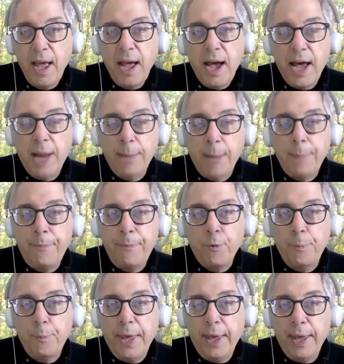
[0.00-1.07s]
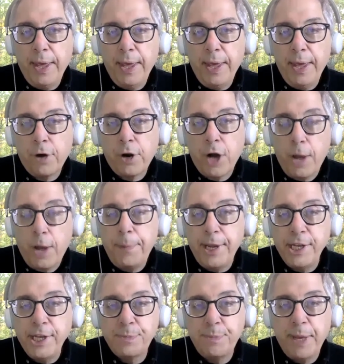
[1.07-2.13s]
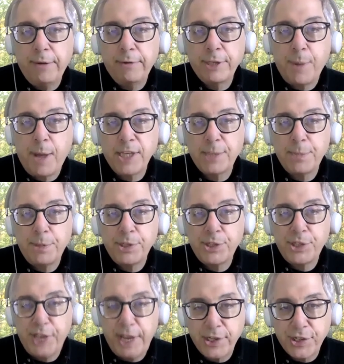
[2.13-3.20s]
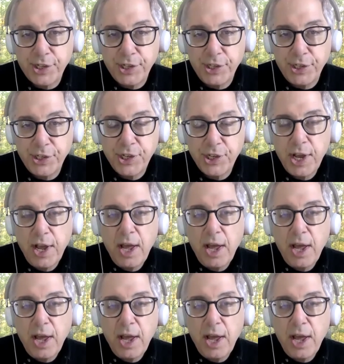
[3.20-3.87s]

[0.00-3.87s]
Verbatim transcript: and I'm up for being for companies being responsible citizens,